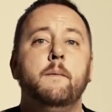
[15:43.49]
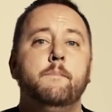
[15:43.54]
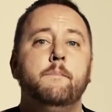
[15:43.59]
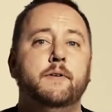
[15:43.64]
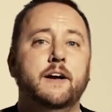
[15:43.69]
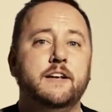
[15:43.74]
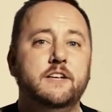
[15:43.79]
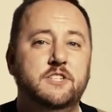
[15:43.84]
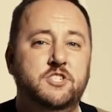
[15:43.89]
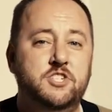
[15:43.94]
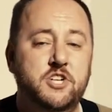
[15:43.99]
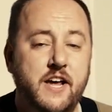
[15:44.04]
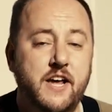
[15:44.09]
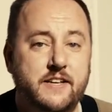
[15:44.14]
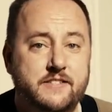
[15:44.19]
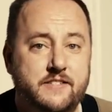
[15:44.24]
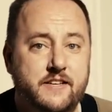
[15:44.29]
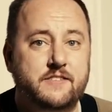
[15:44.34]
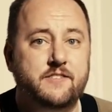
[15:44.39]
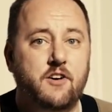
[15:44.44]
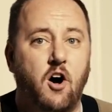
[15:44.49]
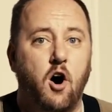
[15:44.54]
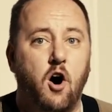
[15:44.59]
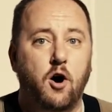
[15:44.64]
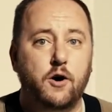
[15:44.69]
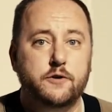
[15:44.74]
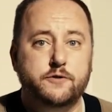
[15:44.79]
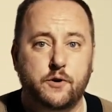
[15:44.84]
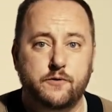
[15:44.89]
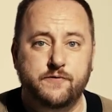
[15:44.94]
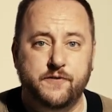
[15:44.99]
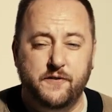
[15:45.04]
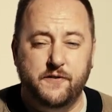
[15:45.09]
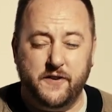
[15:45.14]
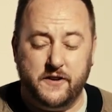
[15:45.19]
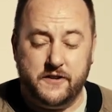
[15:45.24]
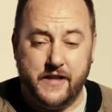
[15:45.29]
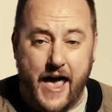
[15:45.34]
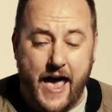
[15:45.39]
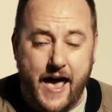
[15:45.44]
But Jesus also
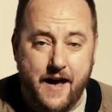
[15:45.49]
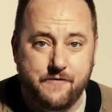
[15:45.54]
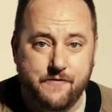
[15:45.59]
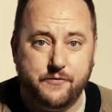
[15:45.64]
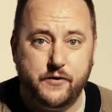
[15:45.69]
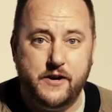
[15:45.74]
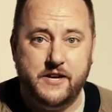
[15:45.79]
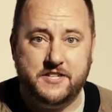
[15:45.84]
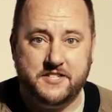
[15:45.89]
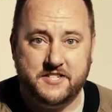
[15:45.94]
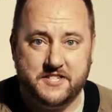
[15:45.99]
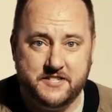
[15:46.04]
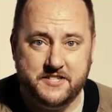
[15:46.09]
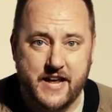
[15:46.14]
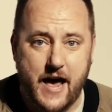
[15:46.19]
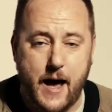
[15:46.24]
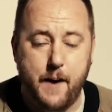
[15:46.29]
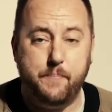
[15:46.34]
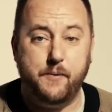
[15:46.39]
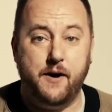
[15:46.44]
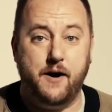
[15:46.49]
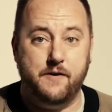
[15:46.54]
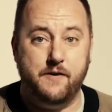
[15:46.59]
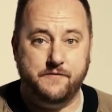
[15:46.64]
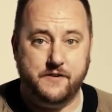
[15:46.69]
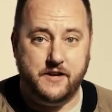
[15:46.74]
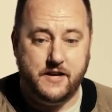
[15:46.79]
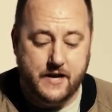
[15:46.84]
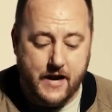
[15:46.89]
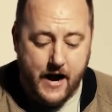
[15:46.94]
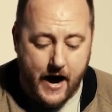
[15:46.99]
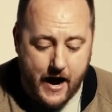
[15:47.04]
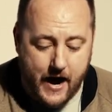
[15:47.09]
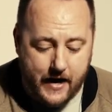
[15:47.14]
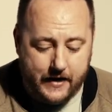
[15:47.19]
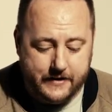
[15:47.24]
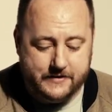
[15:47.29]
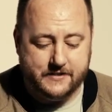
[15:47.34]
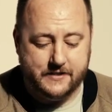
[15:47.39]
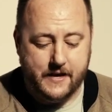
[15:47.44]
fulfilled every step of
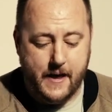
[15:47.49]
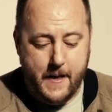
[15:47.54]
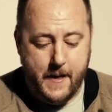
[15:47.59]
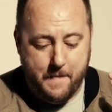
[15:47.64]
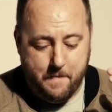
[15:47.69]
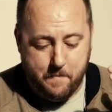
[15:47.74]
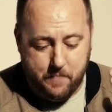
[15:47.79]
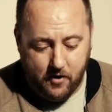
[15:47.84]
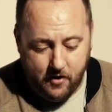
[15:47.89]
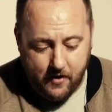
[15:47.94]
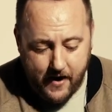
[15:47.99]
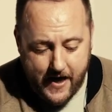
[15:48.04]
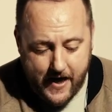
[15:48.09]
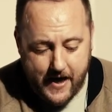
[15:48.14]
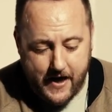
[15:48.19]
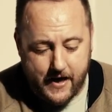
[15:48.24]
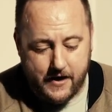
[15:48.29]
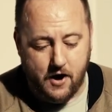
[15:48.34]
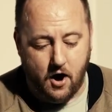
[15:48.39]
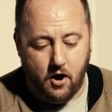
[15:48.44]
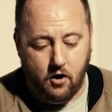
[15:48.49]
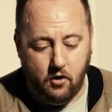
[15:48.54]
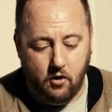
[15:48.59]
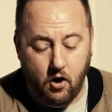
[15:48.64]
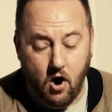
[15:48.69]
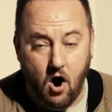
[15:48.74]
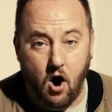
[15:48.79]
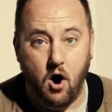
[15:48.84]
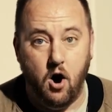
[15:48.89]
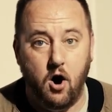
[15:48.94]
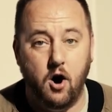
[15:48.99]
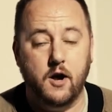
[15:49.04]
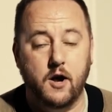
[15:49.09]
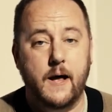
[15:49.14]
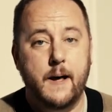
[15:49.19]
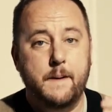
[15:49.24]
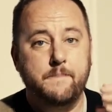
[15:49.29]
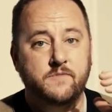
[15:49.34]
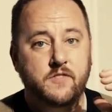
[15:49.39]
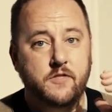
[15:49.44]
God's plan
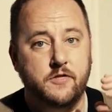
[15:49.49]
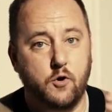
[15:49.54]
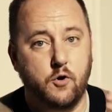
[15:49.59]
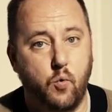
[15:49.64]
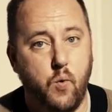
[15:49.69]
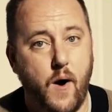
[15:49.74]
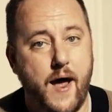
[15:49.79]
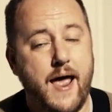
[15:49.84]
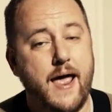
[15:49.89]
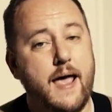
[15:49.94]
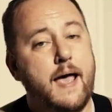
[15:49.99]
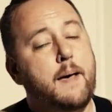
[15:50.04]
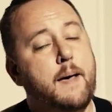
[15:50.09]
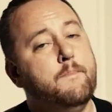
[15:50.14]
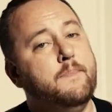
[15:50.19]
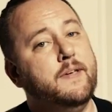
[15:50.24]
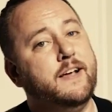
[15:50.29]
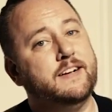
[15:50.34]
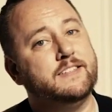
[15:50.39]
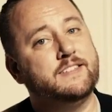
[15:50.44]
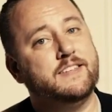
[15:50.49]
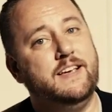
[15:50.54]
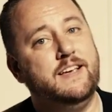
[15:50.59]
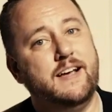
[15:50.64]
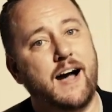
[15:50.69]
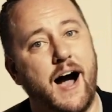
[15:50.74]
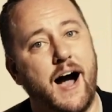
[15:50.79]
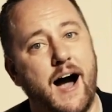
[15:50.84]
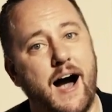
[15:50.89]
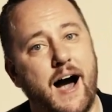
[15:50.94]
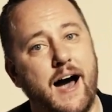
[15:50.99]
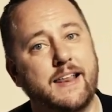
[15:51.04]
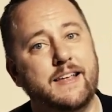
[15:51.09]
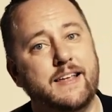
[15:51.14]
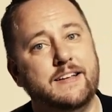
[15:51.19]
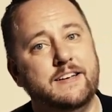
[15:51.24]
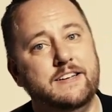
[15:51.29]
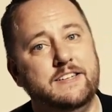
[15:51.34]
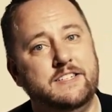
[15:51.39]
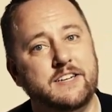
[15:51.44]
along the way because
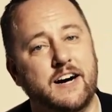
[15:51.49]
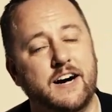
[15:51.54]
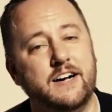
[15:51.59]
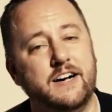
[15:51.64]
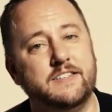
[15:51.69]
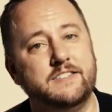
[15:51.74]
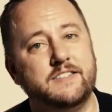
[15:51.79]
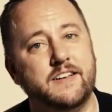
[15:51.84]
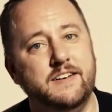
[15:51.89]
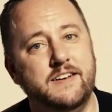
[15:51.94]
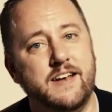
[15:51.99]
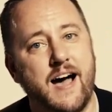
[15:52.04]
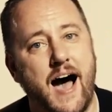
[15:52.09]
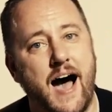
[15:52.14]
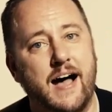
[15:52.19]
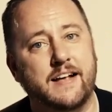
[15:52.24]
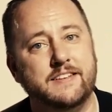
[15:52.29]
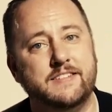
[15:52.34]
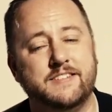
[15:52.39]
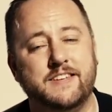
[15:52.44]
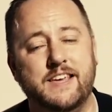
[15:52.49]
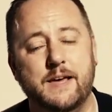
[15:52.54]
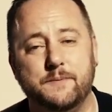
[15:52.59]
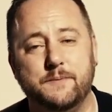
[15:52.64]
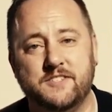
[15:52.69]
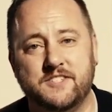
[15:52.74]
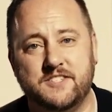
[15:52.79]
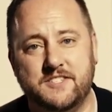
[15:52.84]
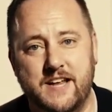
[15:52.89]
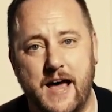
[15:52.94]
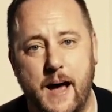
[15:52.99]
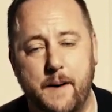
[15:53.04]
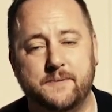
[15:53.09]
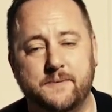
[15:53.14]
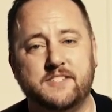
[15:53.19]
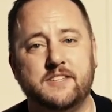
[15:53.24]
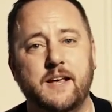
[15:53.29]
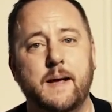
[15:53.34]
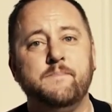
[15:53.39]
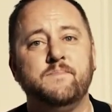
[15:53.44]
God does not skip
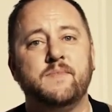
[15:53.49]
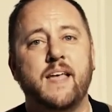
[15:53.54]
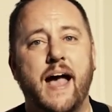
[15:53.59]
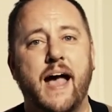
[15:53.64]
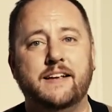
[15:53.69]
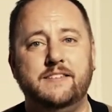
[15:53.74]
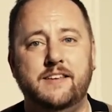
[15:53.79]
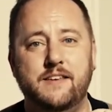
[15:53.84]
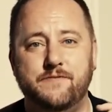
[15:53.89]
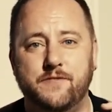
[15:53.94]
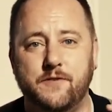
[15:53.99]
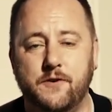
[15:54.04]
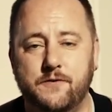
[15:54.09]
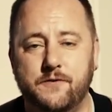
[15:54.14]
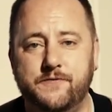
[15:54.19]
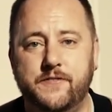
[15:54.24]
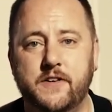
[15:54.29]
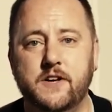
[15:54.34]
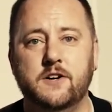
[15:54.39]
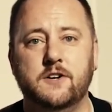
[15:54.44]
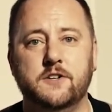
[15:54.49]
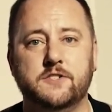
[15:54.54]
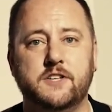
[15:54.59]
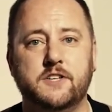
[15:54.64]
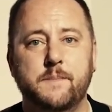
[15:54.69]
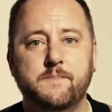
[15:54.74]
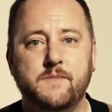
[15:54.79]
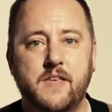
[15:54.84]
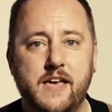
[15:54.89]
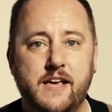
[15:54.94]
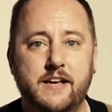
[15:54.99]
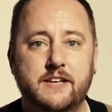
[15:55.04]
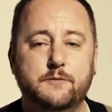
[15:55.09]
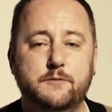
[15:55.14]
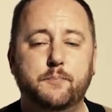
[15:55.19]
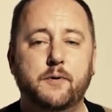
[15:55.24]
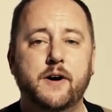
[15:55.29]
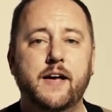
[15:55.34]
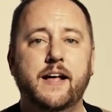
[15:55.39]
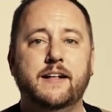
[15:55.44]
steps as he fulfills his
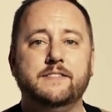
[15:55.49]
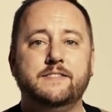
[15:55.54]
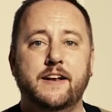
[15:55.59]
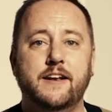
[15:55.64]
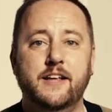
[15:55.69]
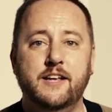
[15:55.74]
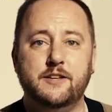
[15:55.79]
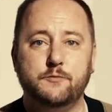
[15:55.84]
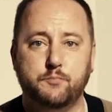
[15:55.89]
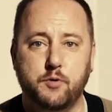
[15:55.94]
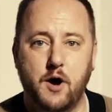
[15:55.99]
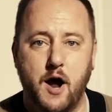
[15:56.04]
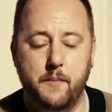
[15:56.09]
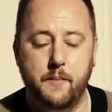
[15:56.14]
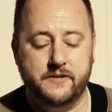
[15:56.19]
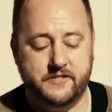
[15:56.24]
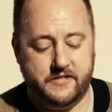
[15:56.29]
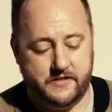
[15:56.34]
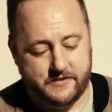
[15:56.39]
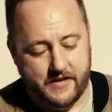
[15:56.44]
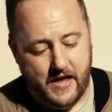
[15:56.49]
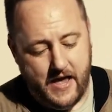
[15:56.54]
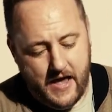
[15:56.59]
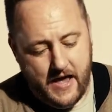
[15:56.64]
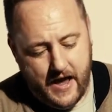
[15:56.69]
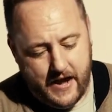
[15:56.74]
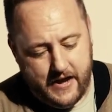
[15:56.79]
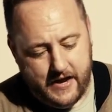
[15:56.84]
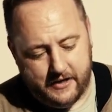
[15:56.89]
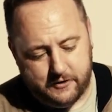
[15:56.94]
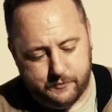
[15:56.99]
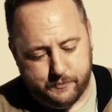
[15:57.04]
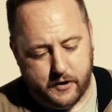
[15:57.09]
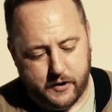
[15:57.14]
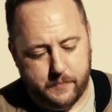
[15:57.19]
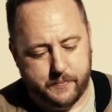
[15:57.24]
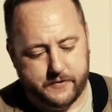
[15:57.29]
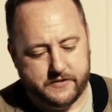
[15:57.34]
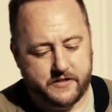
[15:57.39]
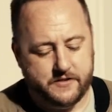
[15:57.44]
plans and his promises and his
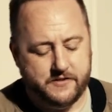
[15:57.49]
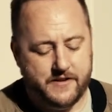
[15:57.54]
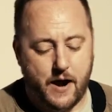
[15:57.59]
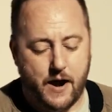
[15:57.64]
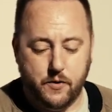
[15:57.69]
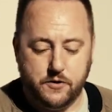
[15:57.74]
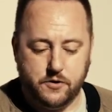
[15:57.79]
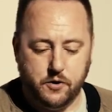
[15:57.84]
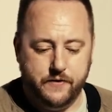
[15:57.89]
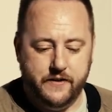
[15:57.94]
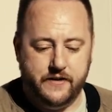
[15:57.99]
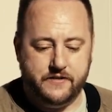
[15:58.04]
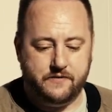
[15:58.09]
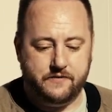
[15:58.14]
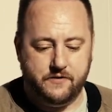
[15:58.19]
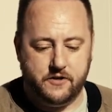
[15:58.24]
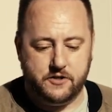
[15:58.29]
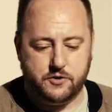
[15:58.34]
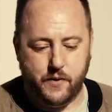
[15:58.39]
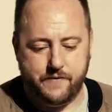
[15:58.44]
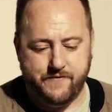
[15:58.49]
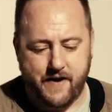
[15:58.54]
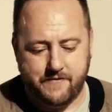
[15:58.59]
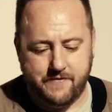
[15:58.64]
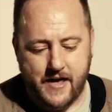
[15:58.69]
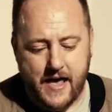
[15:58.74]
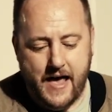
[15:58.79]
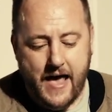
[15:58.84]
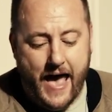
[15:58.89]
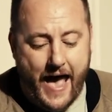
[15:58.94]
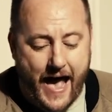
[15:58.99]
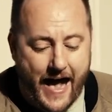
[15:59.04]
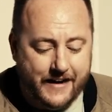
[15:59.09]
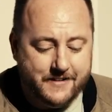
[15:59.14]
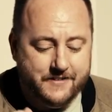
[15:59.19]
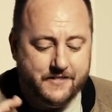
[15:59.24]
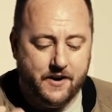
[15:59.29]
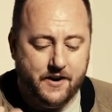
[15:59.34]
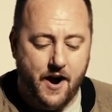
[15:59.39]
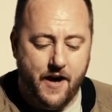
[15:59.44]
purposes. Now we're told this in verse 25.
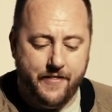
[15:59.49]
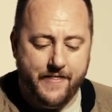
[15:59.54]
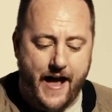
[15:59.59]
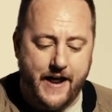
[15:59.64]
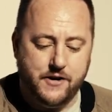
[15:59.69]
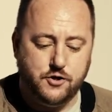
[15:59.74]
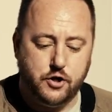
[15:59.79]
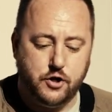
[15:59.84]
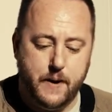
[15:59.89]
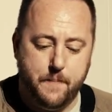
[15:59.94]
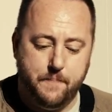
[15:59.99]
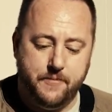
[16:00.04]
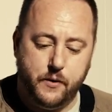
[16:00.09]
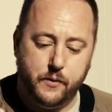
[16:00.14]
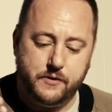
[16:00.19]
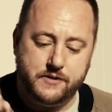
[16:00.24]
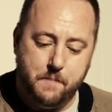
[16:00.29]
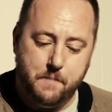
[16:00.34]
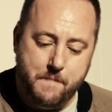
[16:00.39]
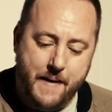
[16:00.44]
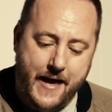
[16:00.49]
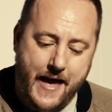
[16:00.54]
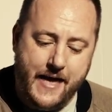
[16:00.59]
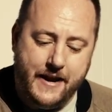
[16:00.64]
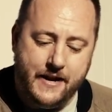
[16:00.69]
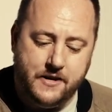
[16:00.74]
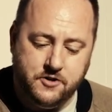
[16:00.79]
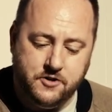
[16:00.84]
As they're on that trip, there was a man